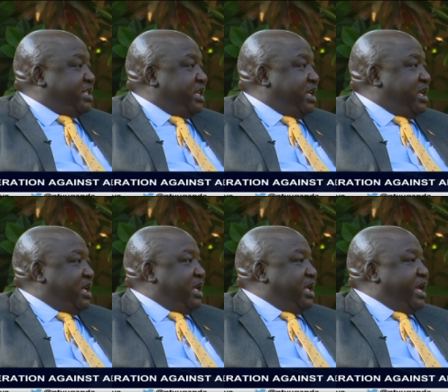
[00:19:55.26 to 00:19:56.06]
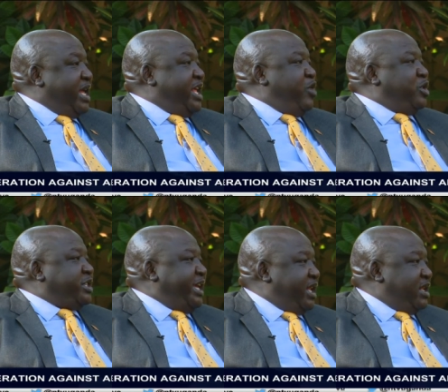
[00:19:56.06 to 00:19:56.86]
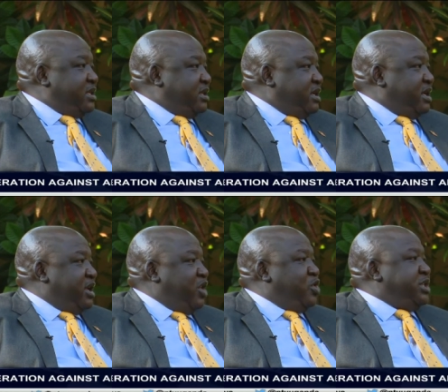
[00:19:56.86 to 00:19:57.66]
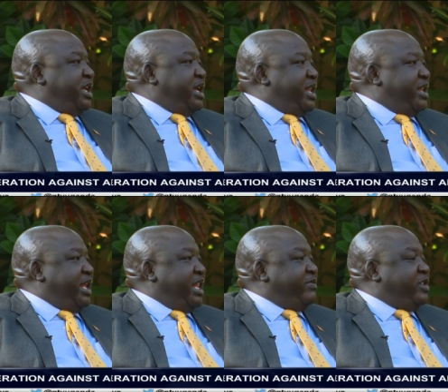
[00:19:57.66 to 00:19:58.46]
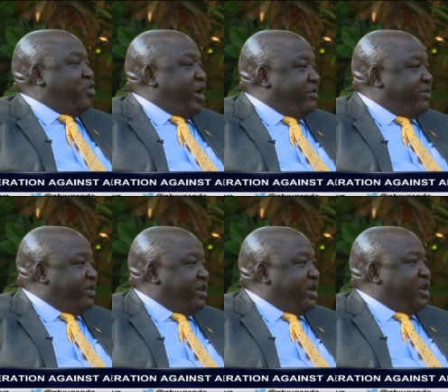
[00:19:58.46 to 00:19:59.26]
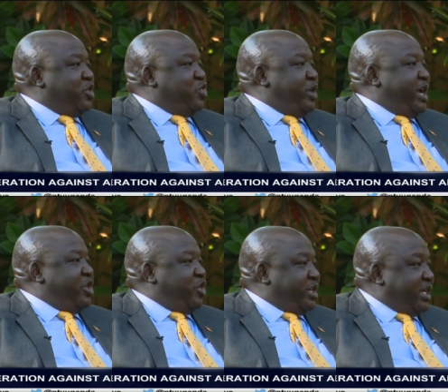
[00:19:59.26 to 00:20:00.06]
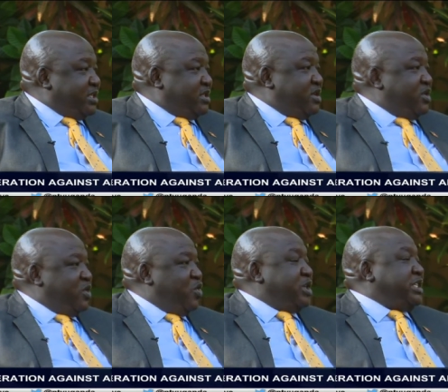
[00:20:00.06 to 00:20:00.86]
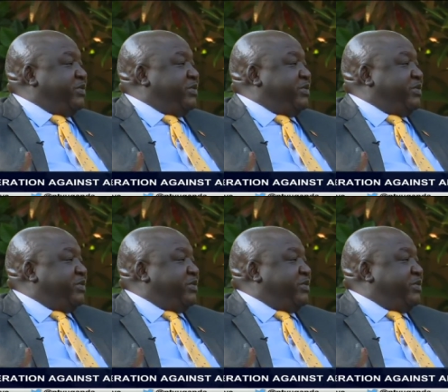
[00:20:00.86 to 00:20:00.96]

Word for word: C. In the perspective of and Kampala, he was killed, losing, and he left a wife, two young daughters who were